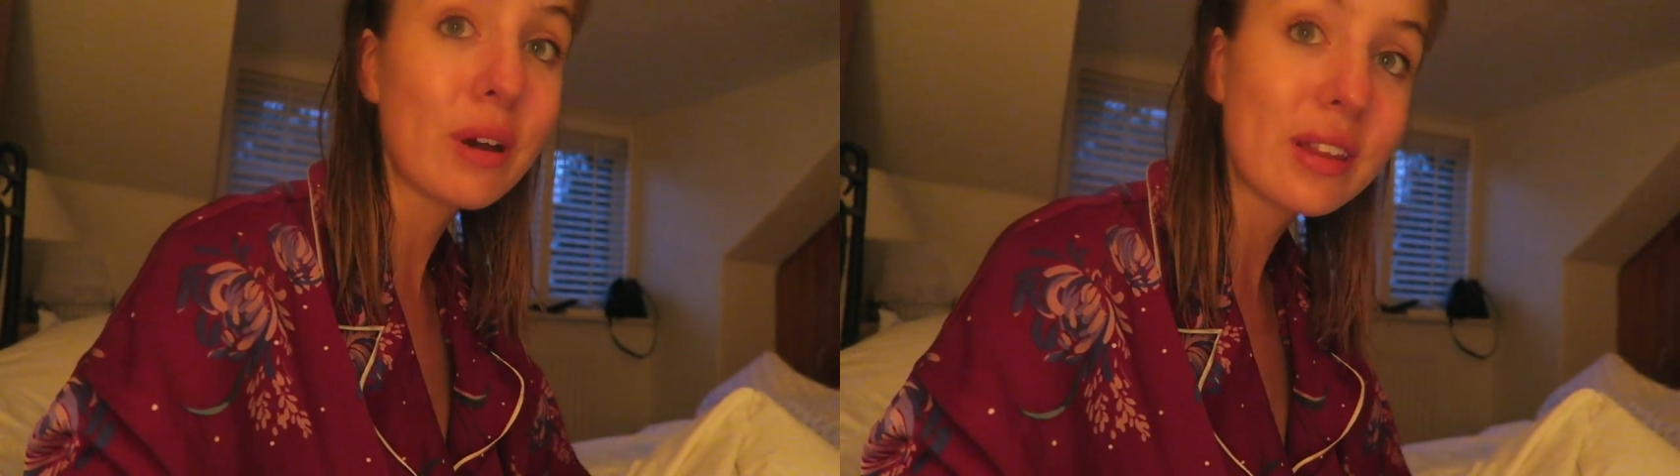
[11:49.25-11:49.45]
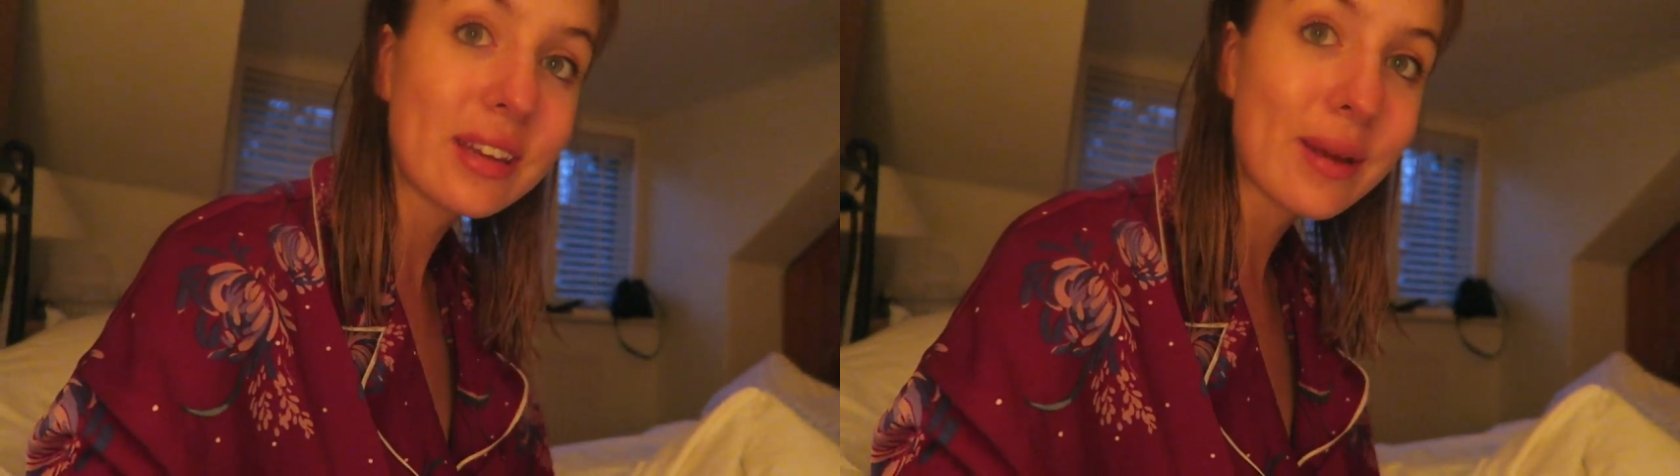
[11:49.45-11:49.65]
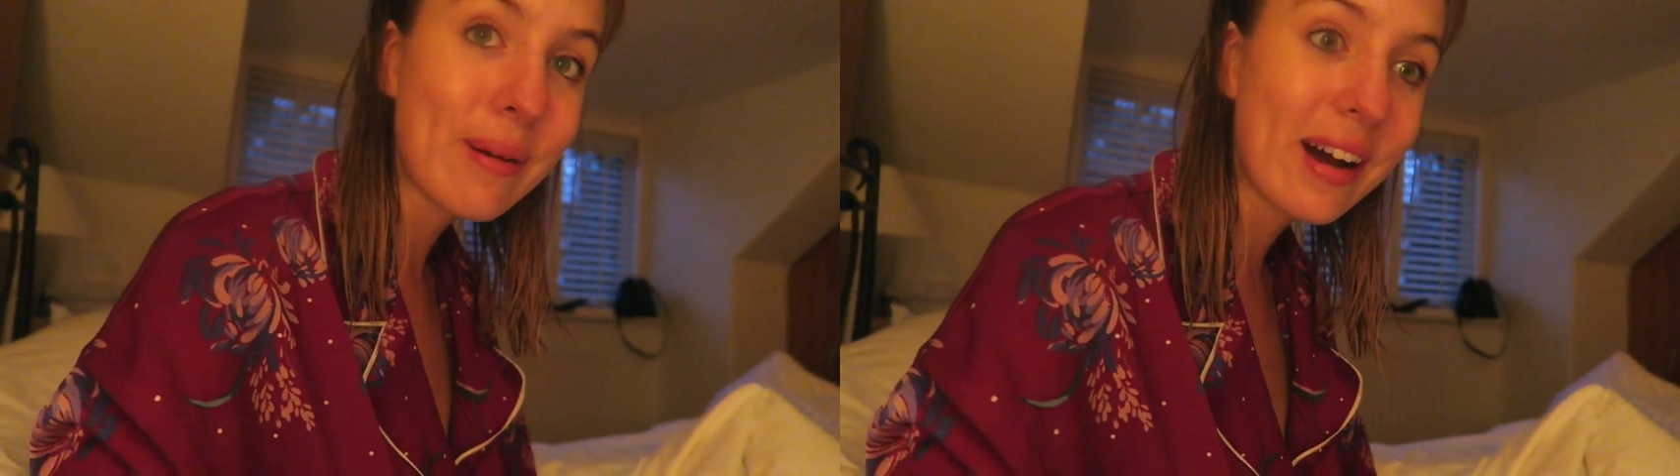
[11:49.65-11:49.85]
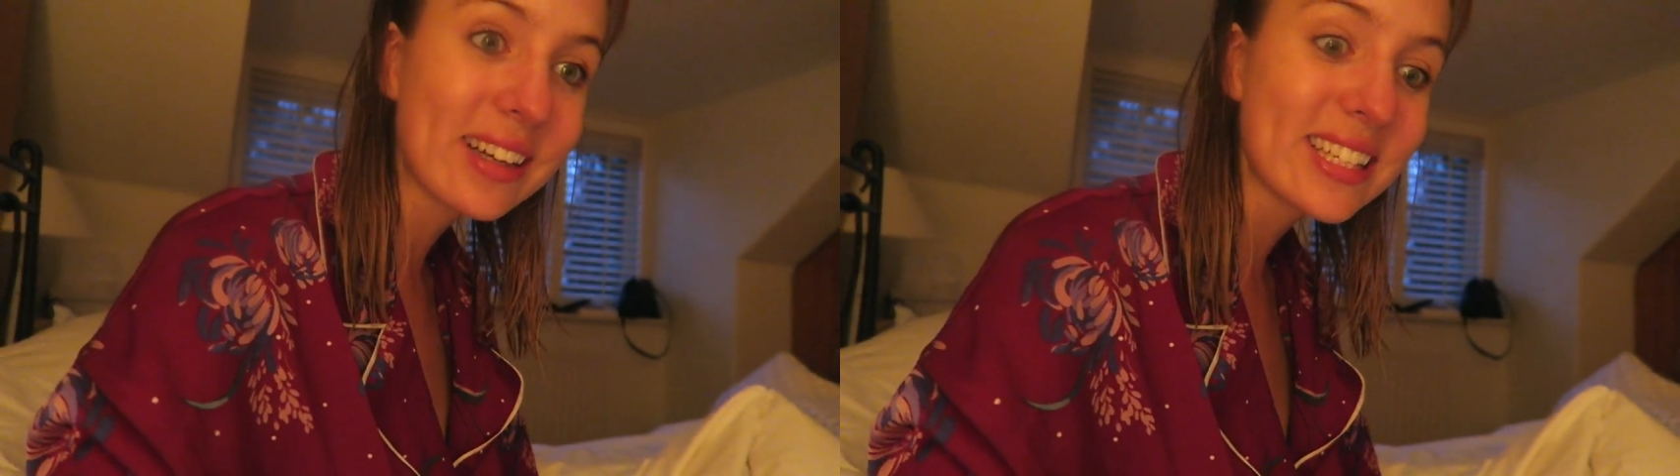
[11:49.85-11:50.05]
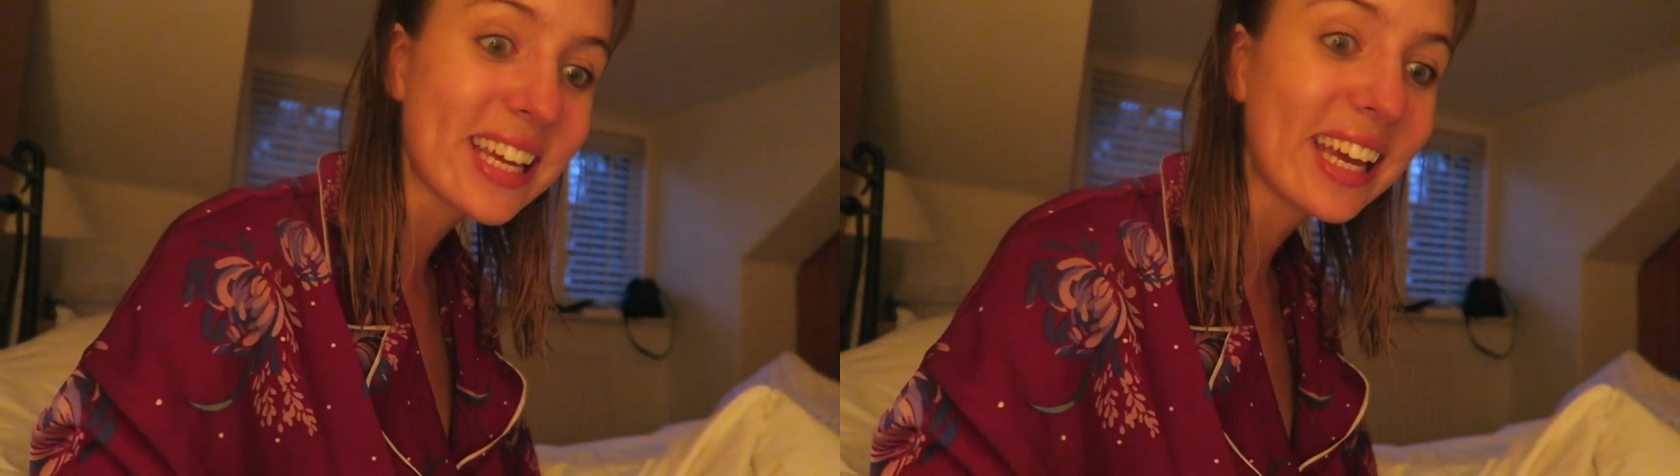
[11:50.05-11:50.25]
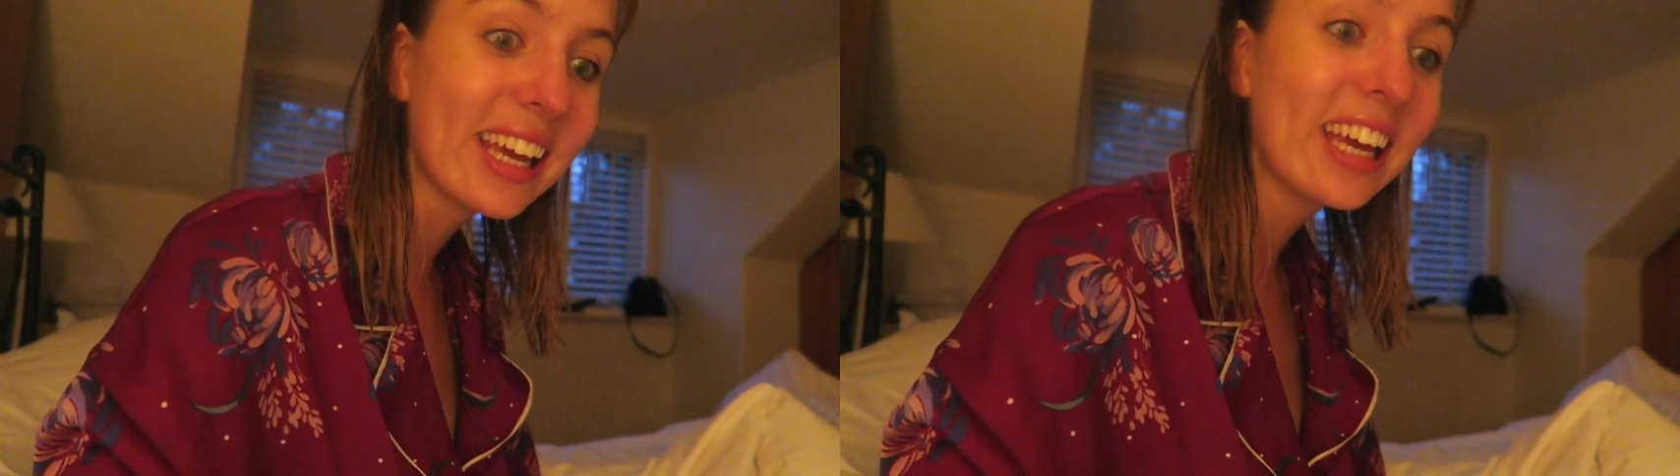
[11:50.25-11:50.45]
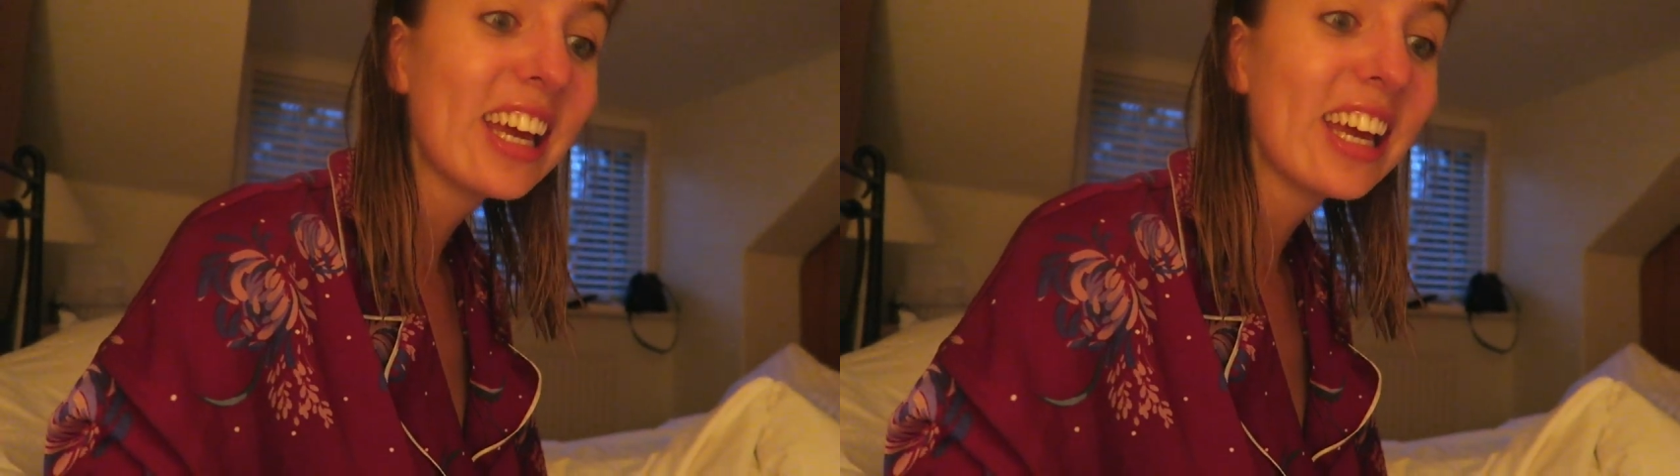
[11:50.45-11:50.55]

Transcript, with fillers: birthday party